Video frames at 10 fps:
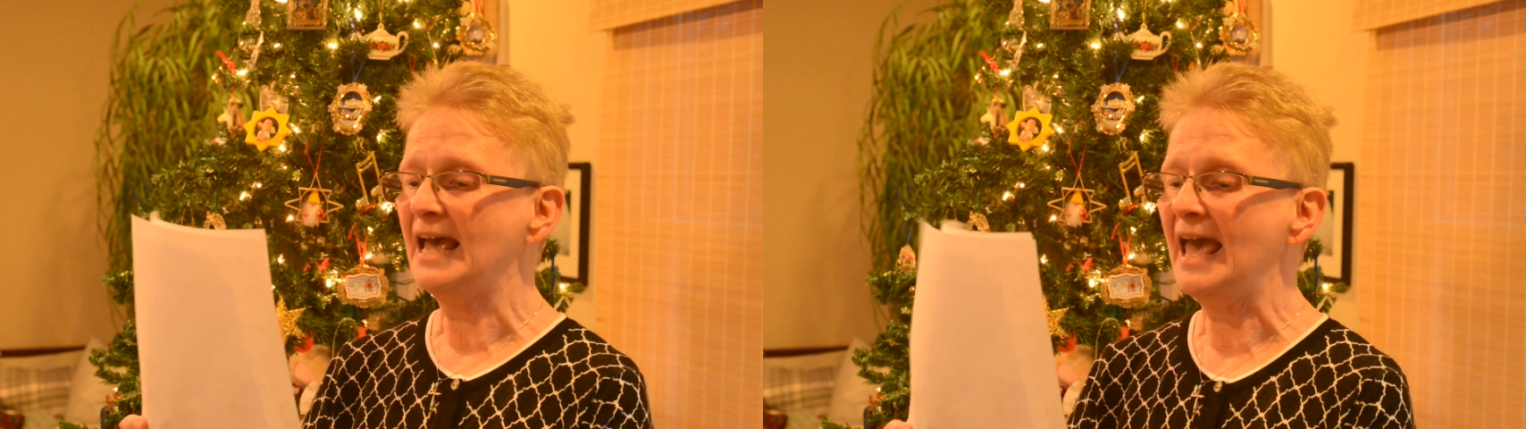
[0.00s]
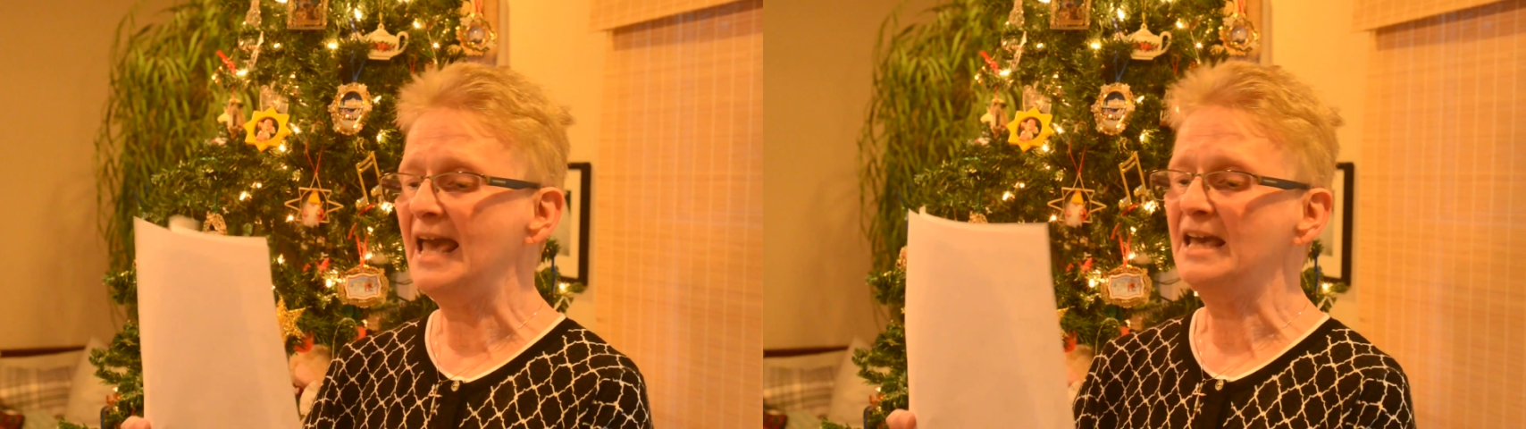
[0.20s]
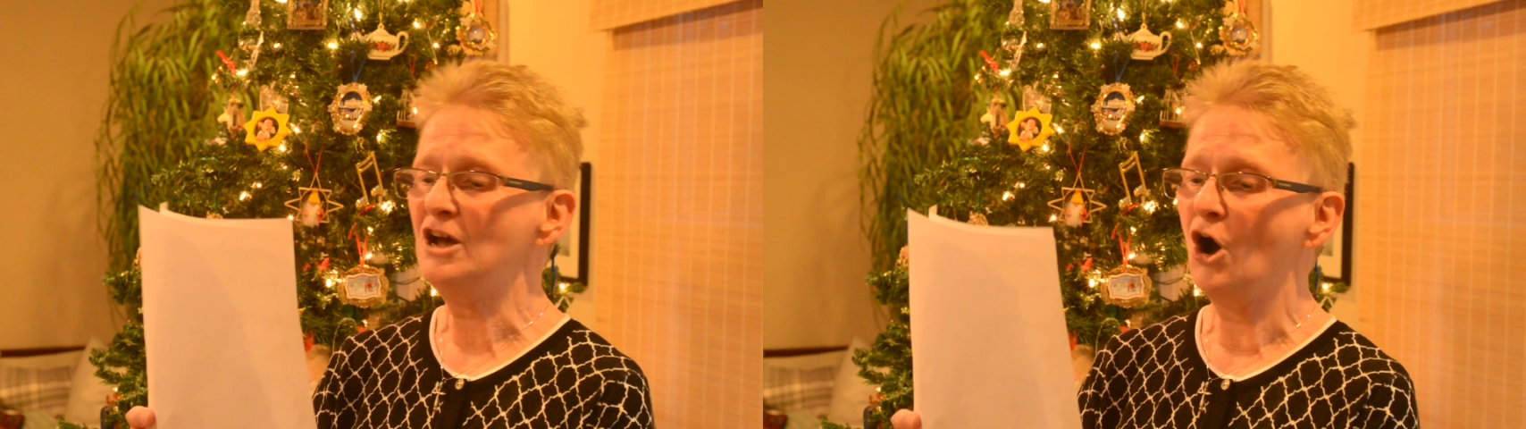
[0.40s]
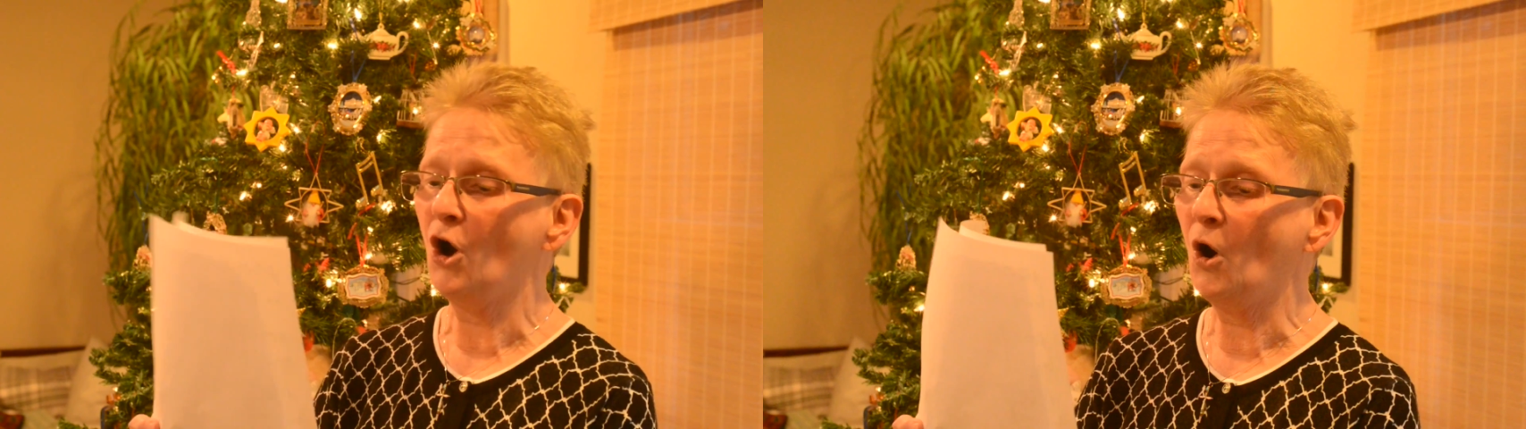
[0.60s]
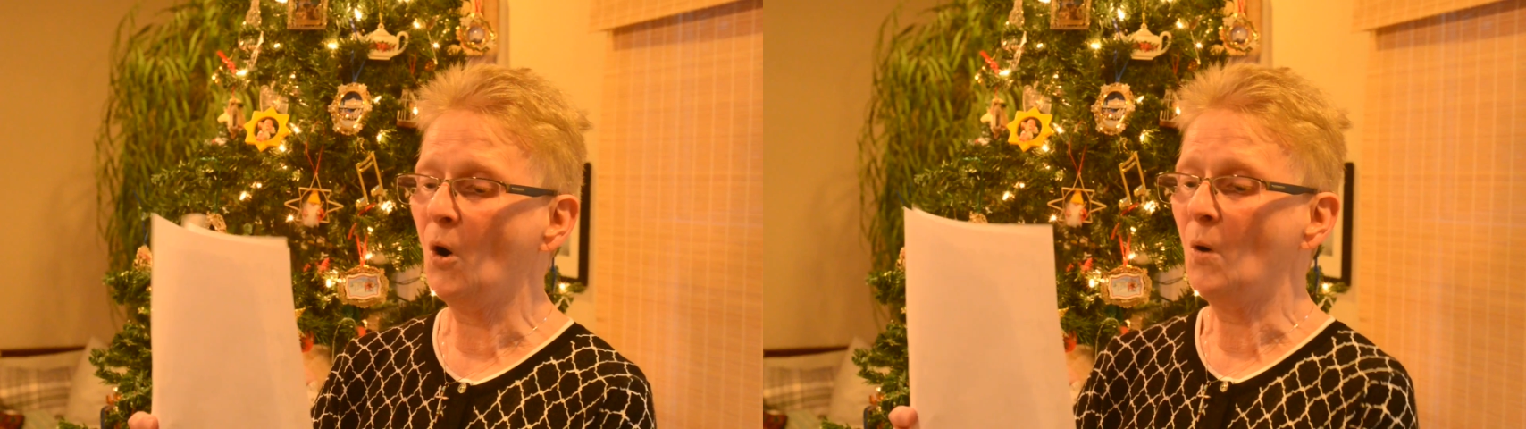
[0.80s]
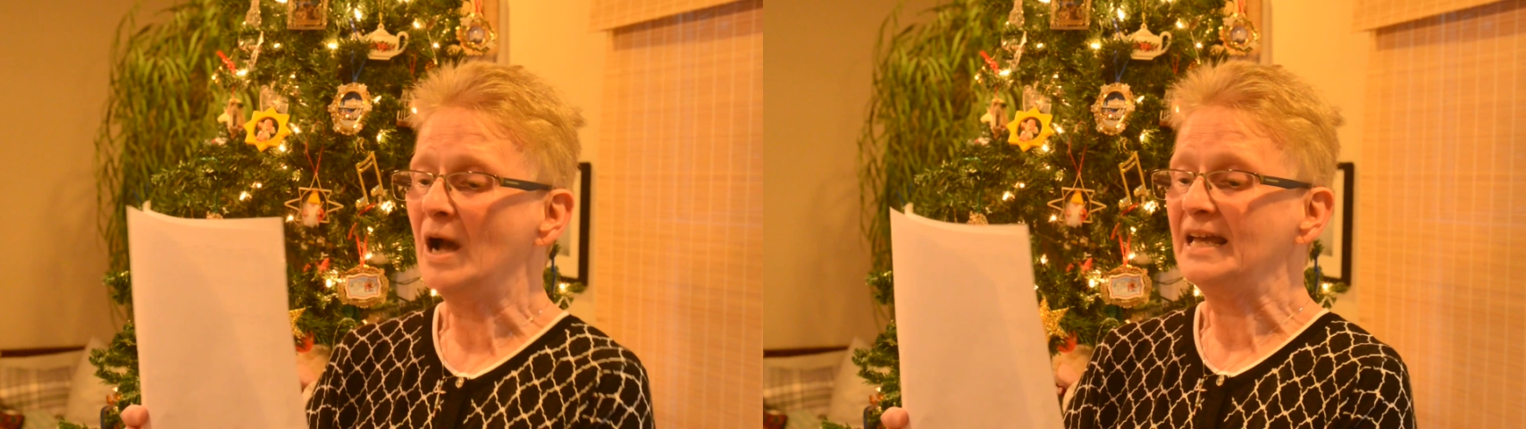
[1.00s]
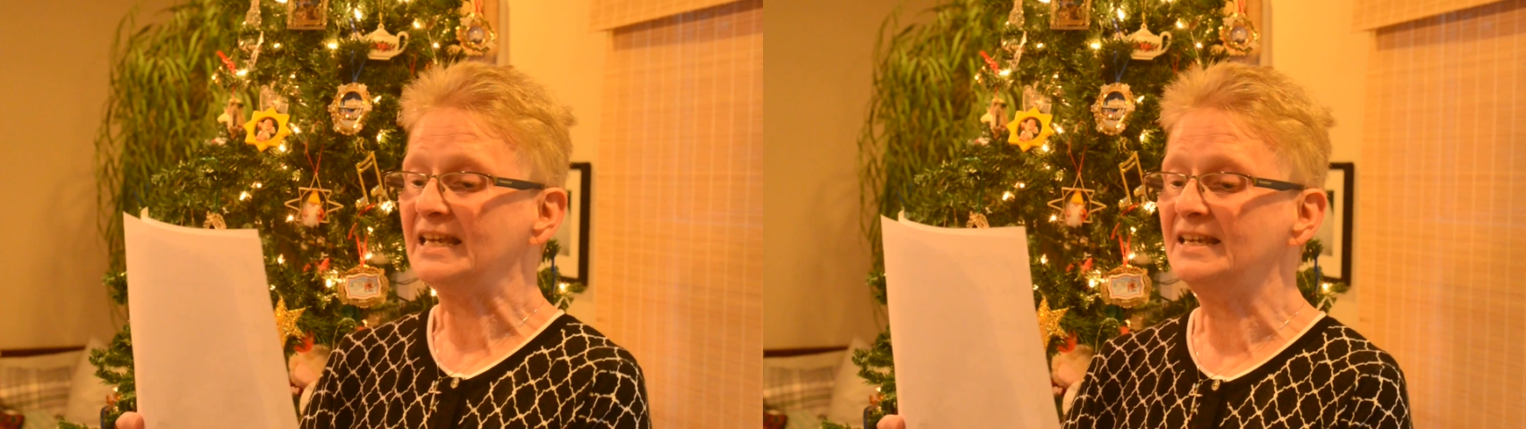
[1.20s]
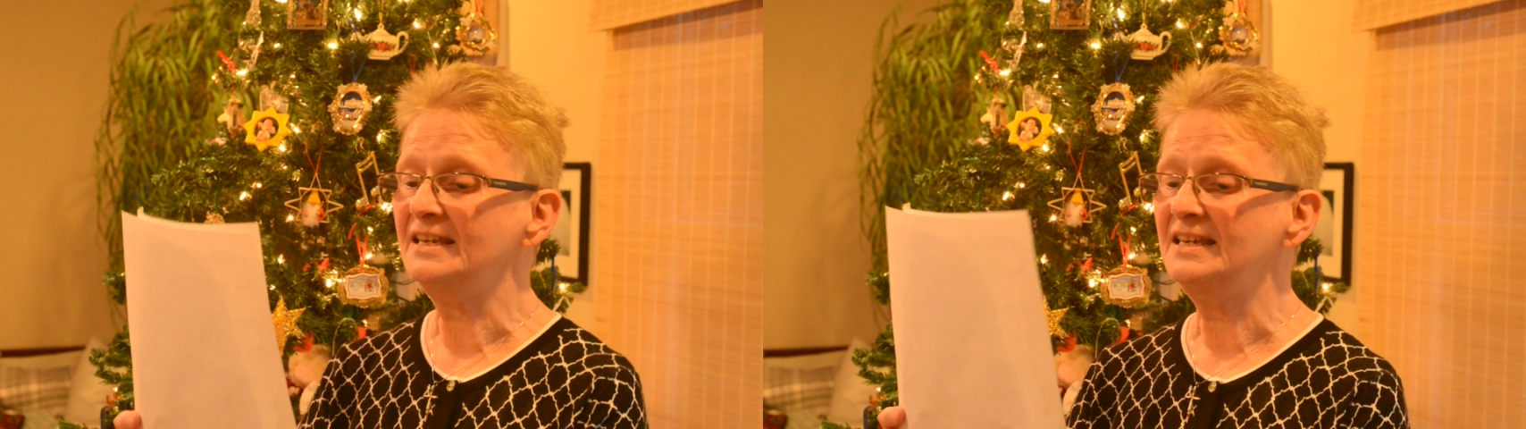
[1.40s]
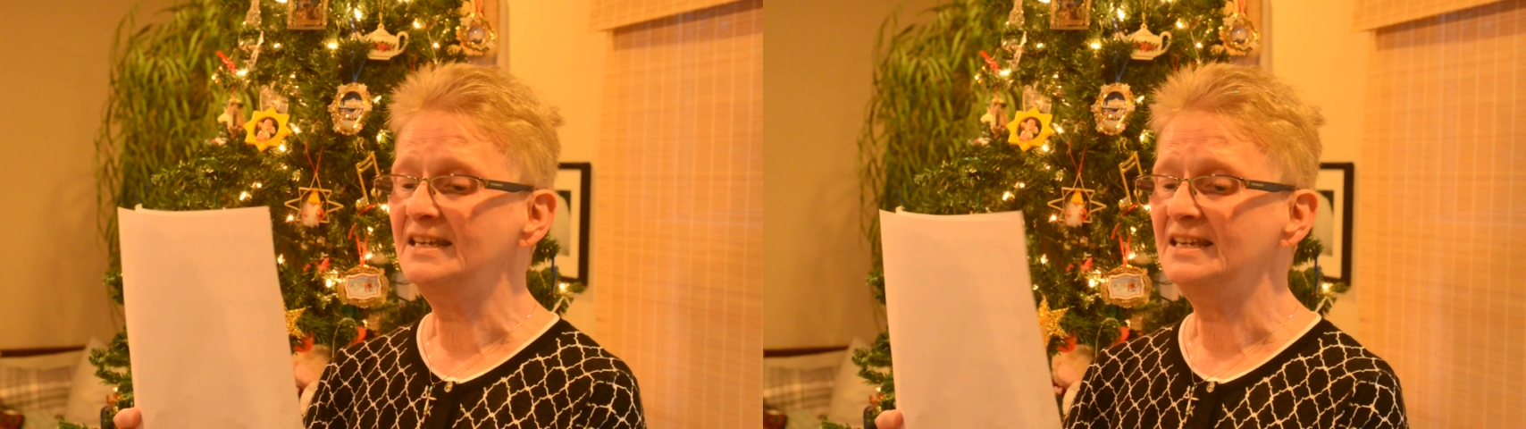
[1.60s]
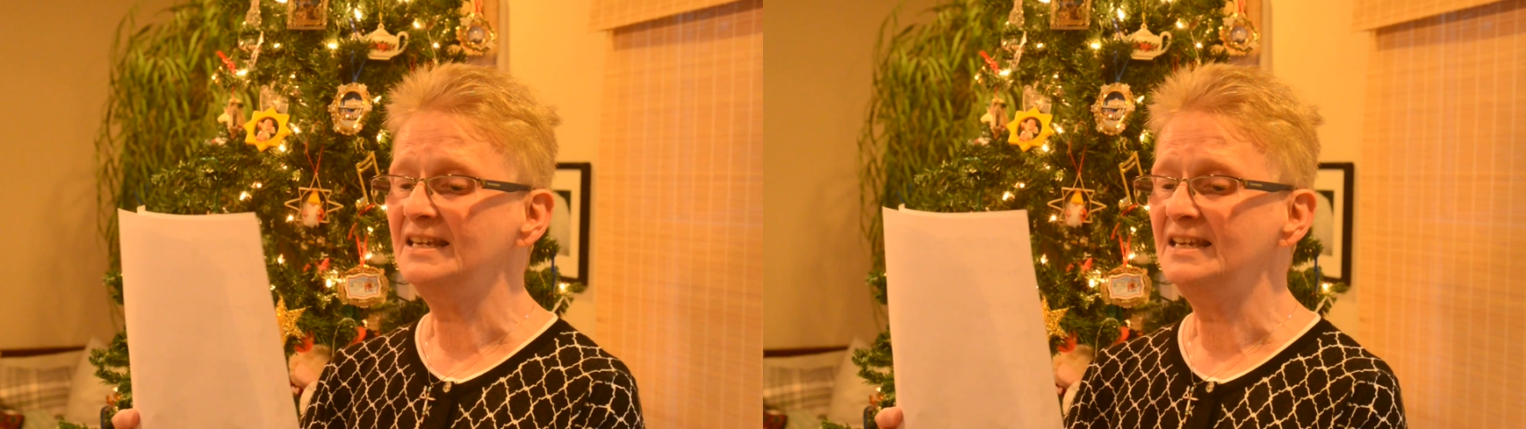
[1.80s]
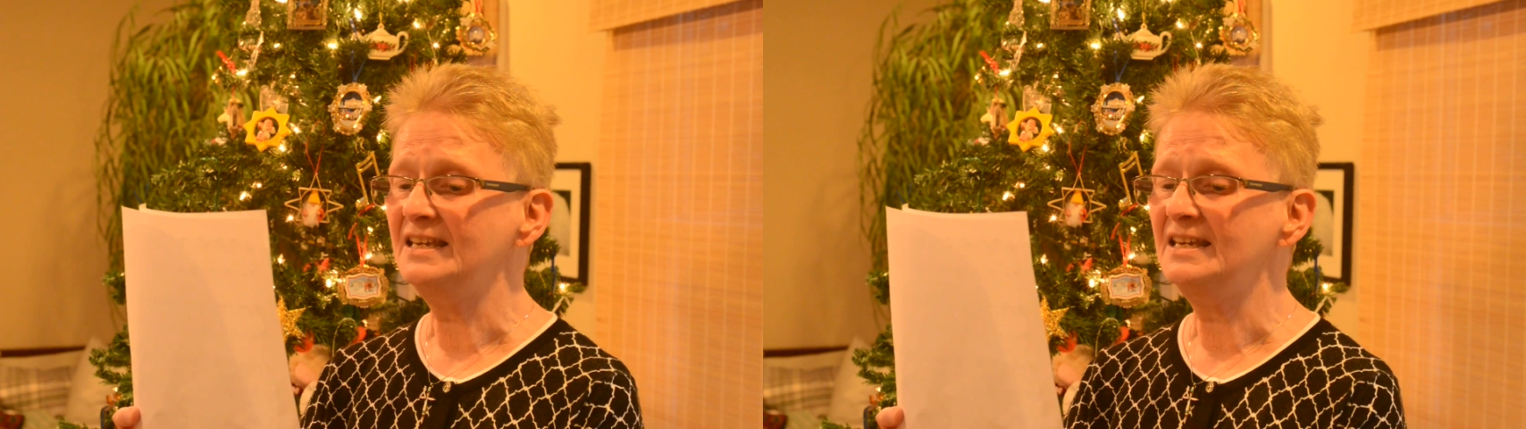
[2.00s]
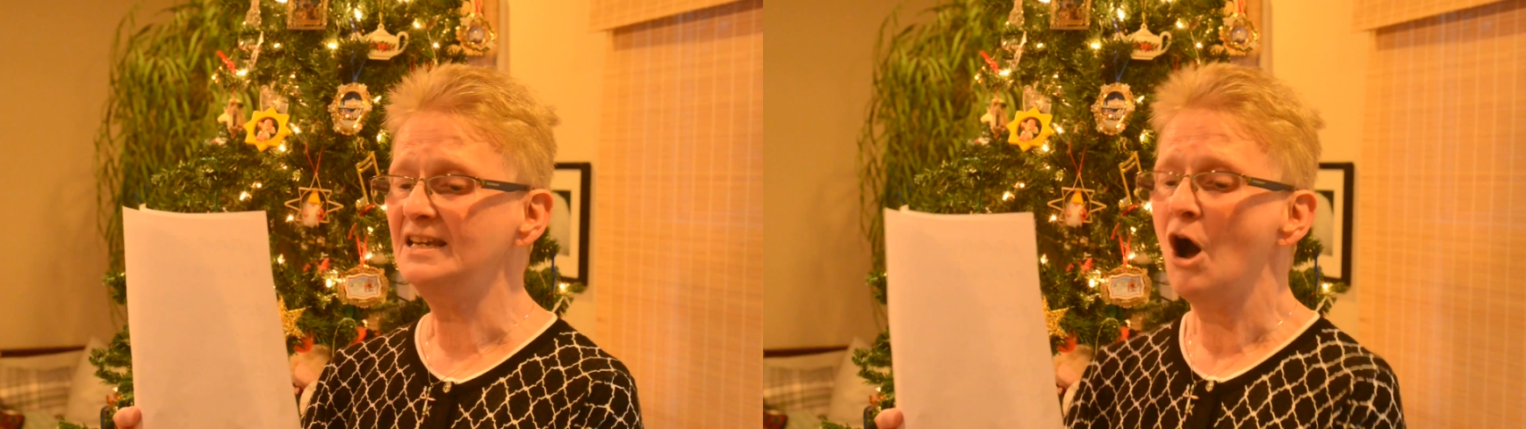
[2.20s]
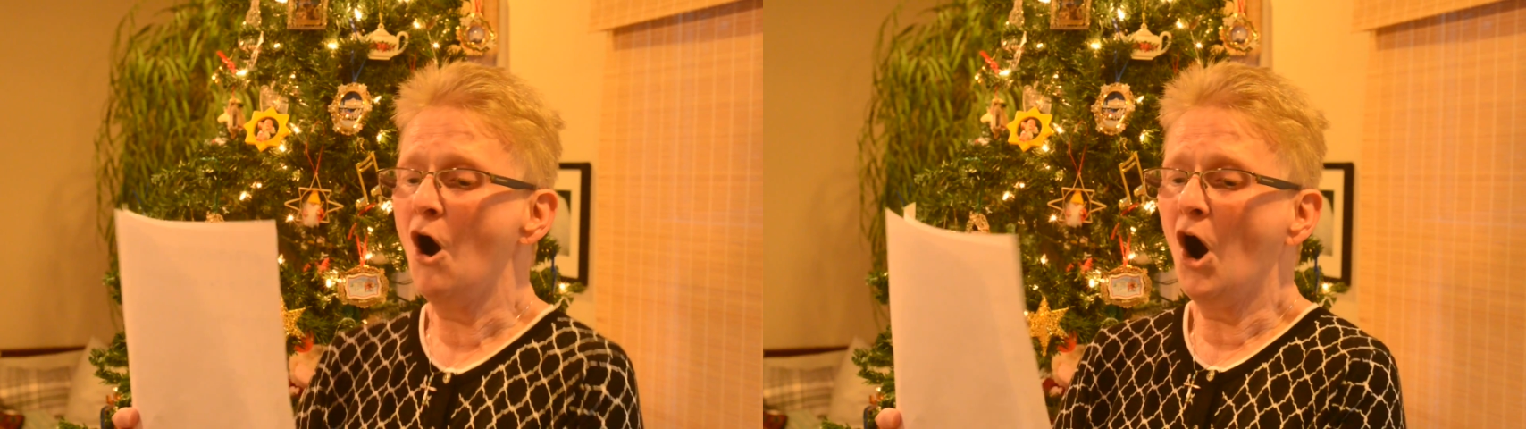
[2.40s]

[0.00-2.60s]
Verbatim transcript: hey-ho-hee